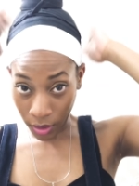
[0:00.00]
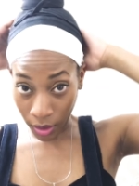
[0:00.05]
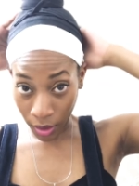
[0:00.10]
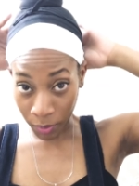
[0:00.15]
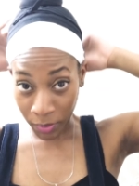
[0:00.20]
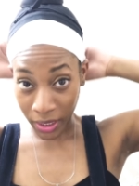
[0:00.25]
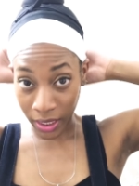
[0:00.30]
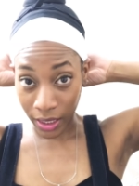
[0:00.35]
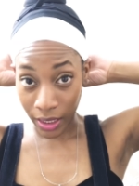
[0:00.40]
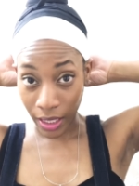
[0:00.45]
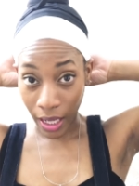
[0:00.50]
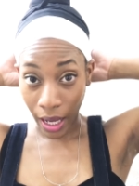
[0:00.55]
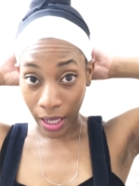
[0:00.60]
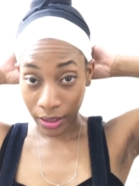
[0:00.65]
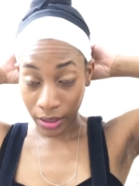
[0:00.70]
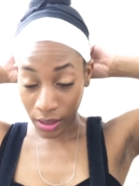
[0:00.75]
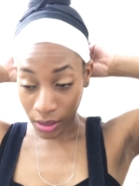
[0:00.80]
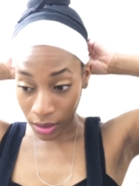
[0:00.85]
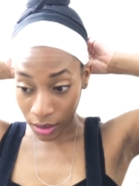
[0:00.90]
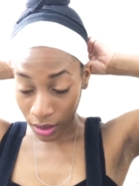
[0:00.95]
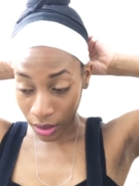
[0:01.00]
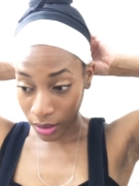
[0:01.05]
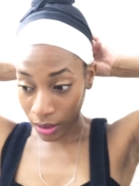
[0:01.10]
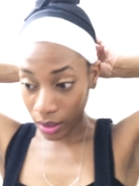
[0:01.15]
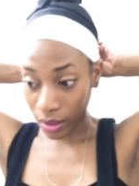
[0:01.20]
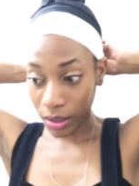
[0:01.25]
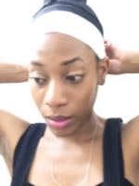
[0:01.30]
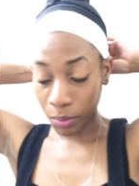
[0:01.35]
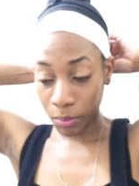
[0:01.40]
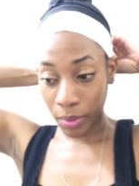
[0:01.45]
I mean, honestly, I
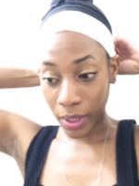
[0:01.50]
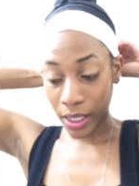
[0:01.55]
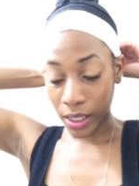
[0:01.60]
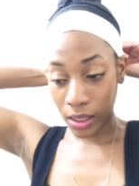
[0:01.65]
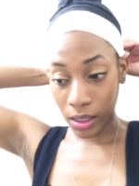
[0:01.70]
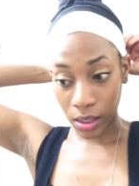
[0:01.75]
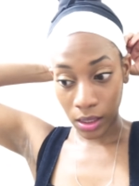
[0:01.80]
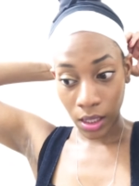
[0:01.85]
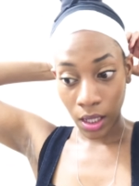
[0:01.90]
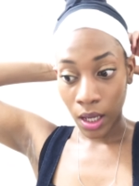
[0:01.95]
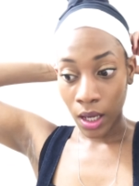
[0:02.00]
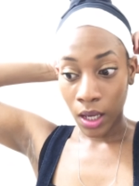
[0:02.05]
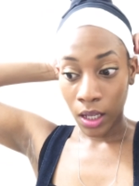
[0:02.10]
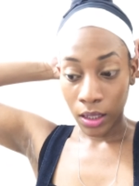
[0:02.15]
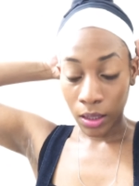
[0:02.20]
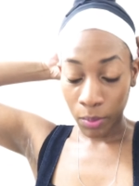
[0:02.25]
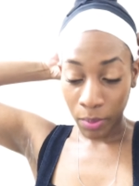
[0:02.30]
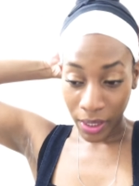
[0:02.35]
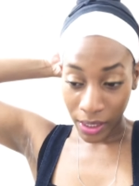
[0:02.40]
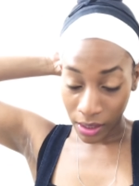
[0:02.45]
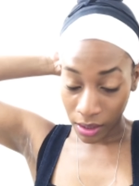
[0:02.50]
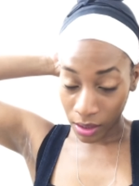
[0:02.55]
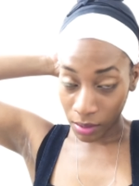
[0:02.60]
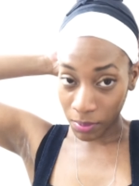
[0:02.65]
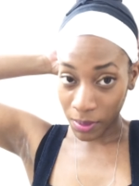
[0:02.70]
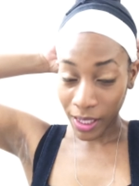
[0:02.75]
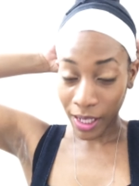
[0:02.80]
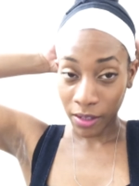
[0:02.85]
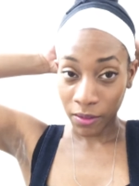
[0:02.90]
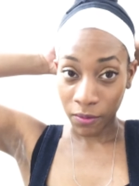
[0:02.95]
think the best the best
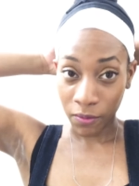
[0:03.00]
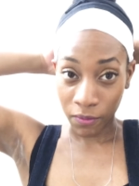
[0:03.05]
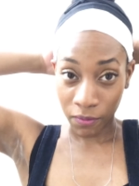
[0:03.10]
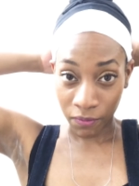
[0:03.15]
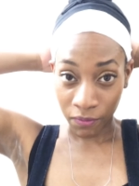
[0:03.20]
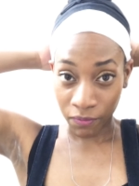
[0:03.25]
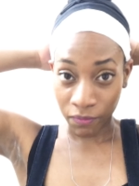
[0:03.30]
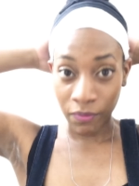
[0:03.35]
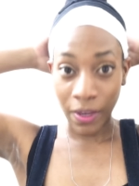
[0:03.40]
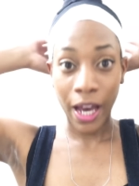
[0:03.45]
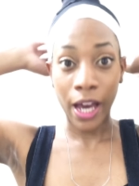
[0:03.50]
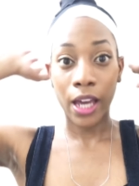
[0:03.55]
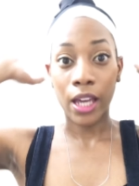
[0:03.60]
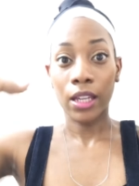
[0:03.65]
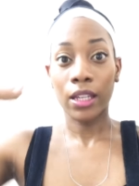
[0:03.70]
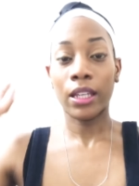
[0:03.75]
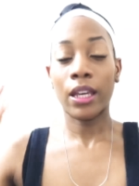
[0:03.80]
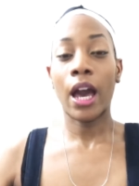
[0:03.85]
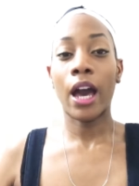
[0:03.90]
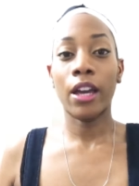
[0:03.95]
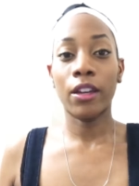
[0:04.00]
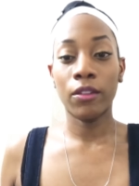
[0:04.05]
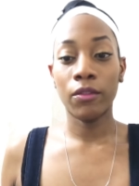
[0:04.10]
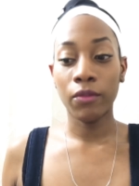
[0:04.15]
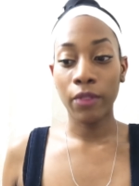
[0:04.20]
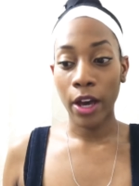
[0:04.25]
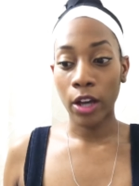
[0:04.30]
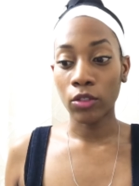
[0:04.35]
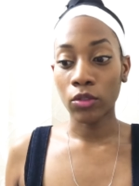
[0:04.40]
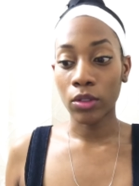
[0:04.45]
tips I I, I
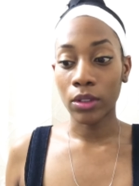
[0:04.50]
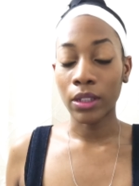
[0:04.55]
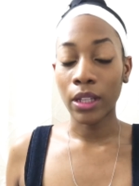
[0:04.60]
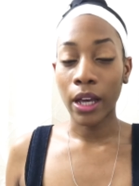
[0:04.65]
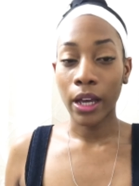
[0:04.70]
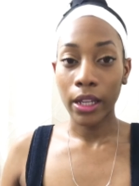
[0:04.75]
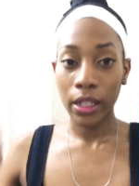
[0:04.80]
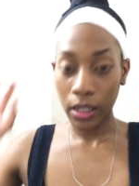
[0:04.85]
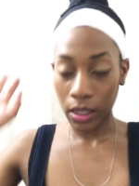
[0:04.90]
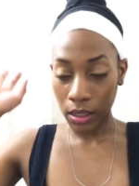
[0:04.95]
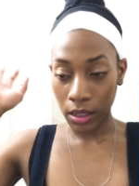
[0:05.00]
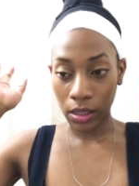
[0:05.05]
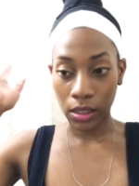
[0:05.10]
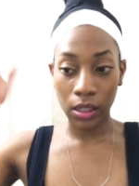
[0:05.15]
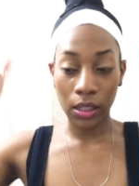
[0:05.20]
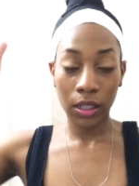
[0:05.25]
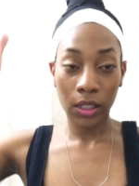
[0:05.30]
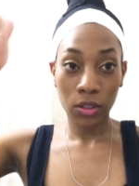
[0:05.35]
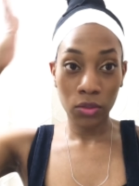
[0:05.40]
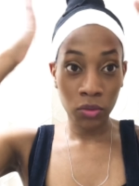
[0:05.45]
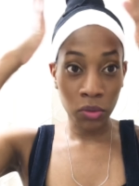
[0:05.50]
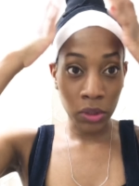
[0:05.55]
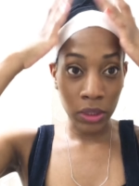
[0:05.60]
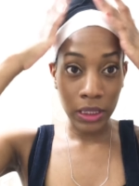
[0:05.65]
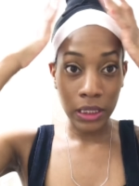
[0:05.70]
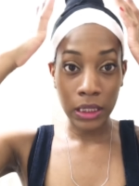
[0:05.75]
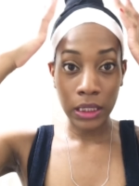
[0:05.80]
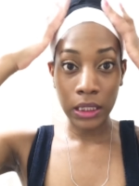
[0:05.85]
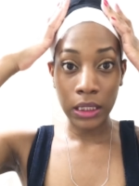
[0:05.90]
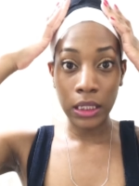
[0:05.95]
found online to get it
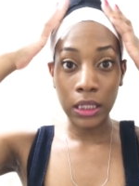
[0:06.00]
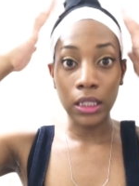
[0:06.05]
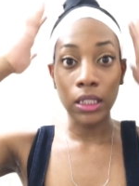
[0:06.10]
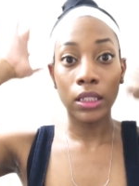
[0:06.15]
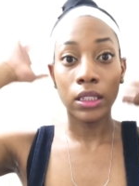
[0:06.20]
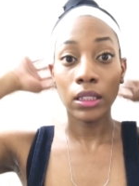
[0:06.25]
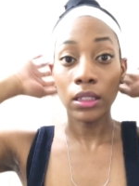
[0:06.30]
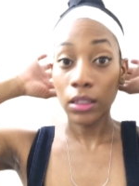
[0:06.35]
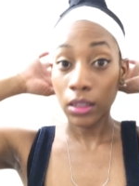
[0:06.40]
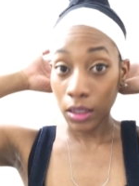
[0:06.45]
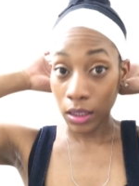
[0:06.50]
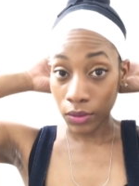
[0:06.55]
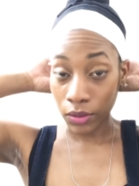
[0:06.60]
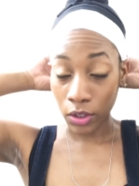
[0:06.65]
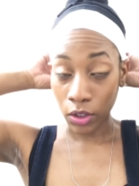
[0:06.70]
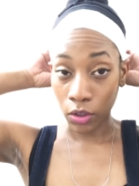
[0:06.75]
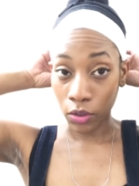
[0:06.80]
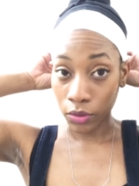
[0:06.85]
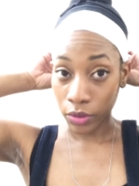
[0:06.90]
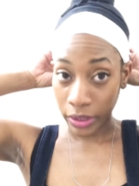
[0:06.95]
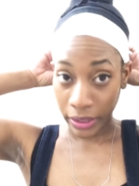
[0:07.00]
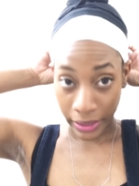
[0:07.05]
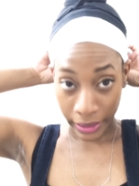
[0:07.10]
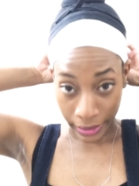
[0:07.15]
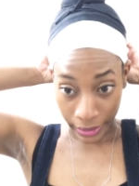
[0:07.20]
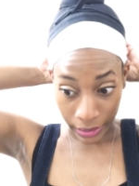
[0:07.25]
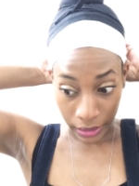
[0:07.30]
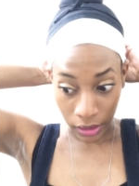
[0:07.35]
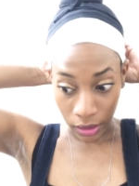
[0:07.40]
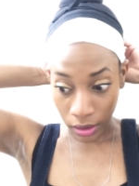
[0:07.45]
really sleek is to leave it
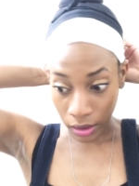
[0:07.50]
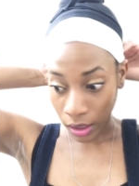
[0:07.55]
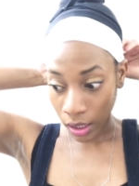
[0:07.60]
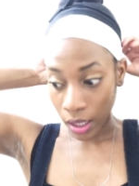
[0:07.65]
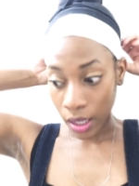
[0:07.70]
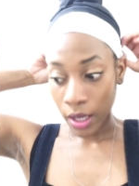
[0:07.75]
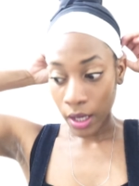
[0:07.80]
overnight.